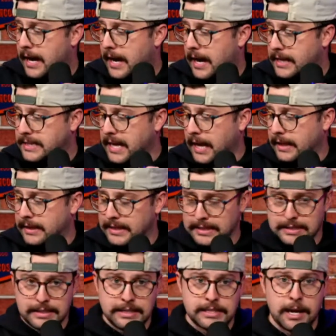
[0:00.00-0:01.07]

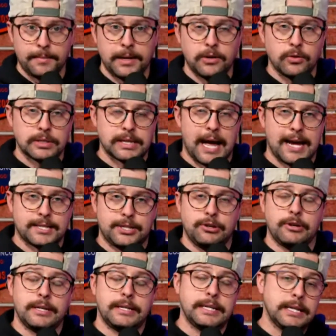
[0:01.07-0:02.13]
He's coming into his last year
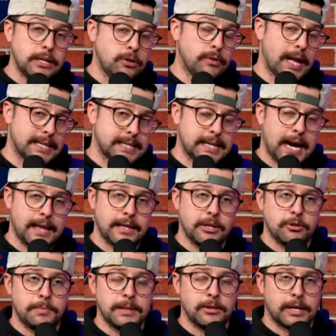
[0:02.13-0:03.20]
at DU. That's a guy that you'd
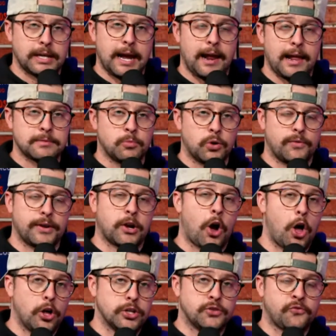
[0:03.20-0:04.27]
be looking at as more of a
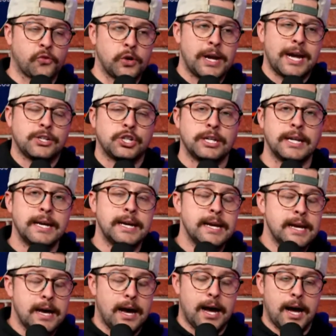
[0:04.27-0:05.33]
college free agent
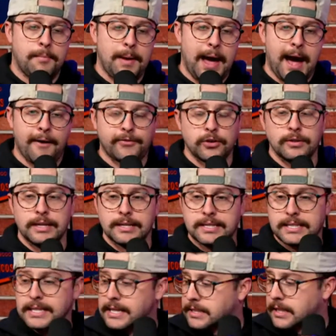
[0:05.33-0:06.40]
after this
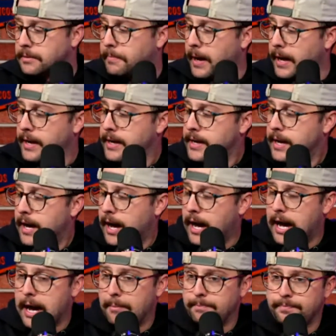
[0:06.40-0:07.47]
season. But
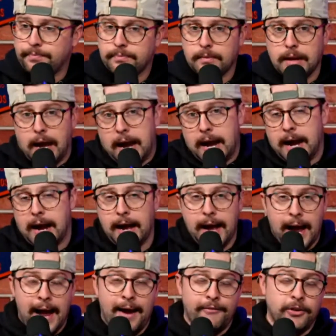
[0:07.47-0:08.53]
I
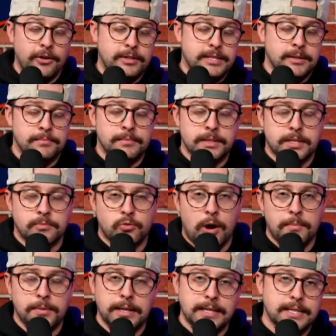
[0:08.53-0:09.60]
have heard some
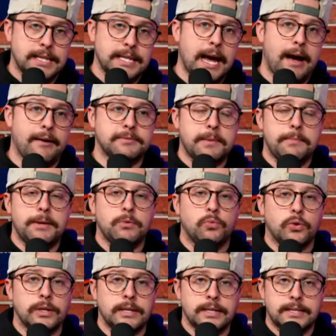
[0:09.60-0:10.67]
rumblings that the Avs maybe
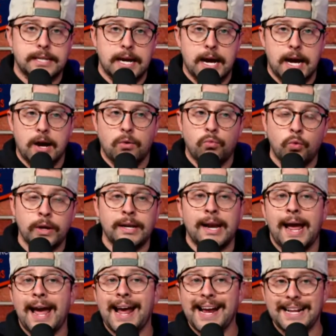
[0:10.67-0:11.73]
wouldn't
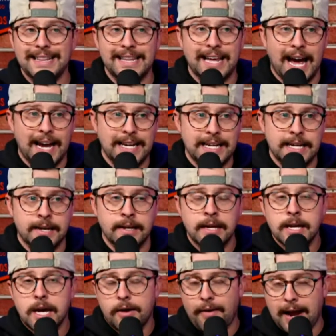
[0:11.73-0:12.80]
hate the idea
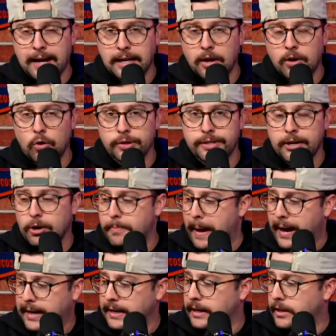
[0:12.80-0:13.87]
of adding a goaltender
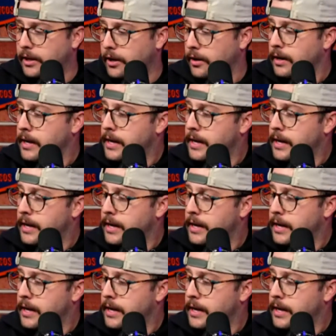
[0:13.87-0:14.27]
back into their